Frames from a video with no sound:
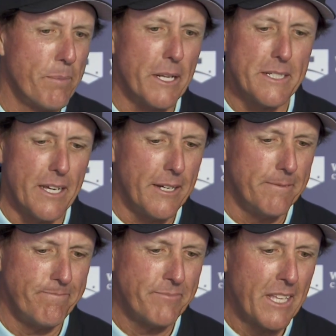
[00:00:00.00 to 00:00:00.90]
But
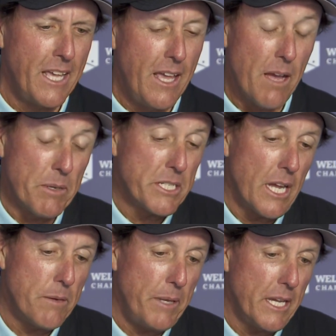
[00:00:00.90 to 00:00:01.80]
I'm
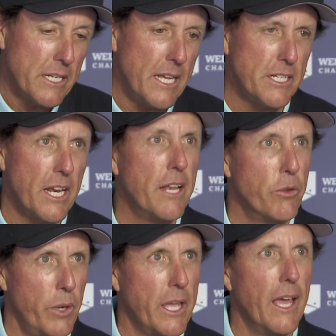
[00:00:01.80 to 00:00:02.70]
excited to be in contention heading
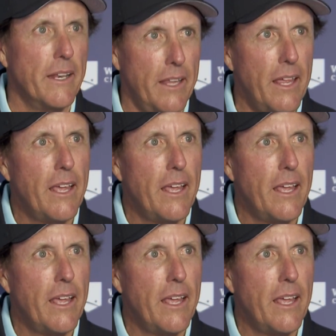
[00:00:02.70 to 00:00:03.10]
the weekend,